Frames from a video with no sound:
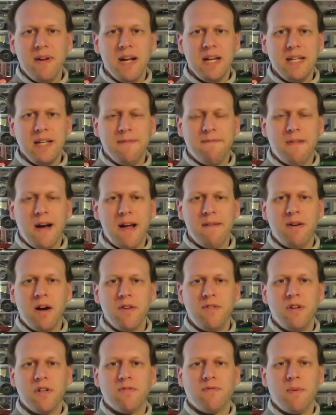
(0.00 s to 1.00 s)
Indy
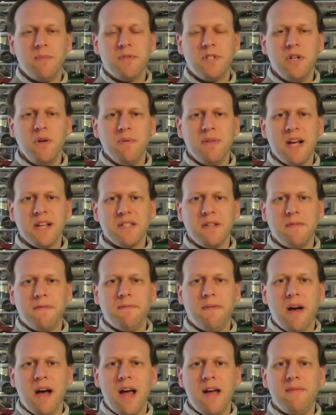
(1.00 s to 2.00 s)
500s from
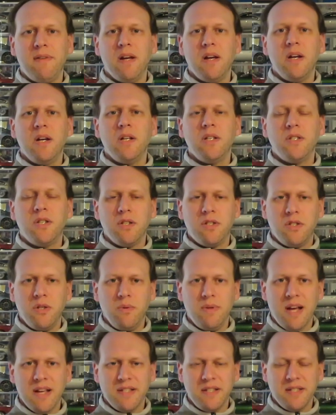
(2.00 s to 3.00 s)
2005 to
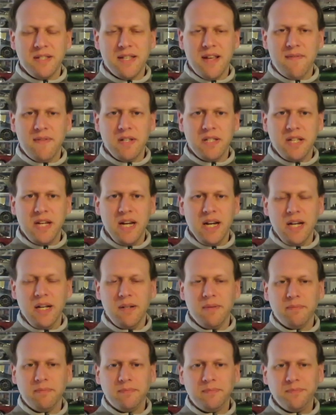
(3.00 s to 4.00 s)

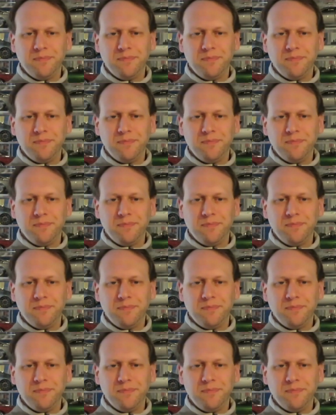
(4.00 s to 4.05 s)
2017.